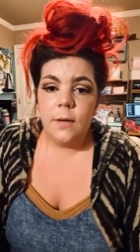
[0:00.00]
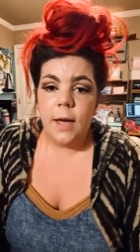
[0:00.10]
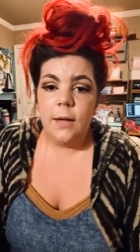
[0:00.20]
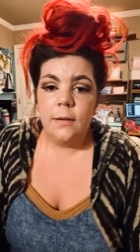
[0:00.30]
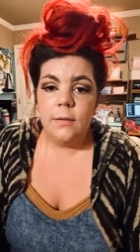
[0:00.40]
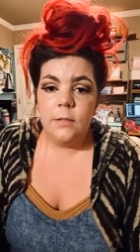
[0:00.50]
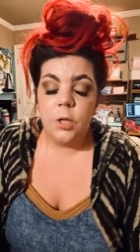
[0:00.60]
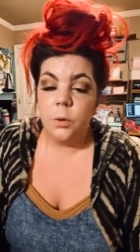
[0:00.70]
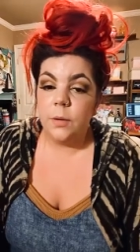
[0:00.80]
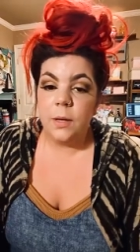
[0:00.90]
yeah,
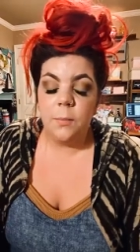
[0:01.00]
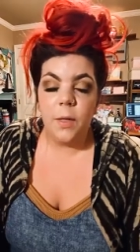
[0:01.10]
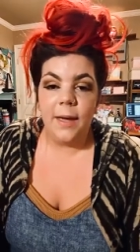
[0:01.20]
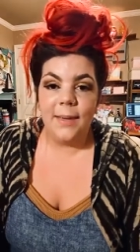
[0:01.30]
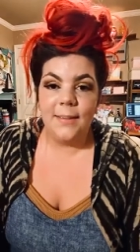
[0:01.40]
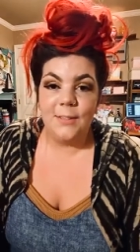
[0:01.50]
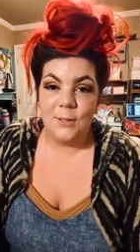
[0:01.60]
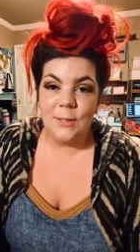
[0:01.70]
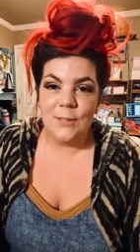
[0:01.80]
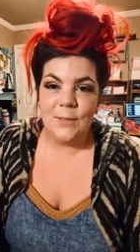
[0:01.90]
totally compliant.
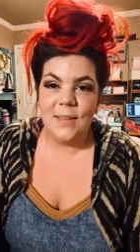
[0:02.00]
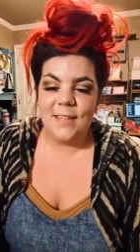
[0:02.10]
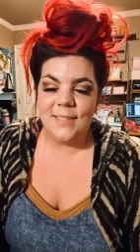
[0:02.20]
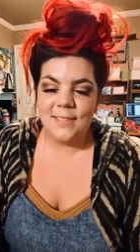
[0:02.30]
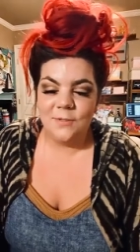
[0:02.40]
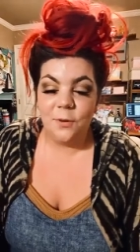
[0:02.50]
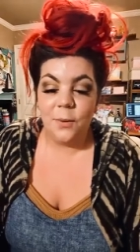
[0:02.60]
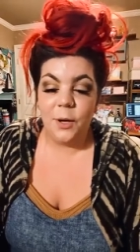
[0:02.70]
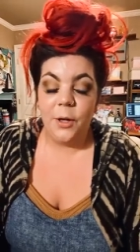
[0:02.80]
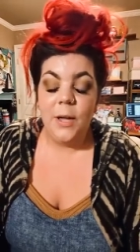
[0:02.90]
You can do this
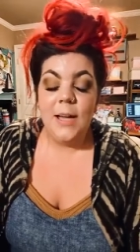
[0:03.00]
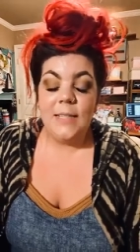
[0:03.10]
for real.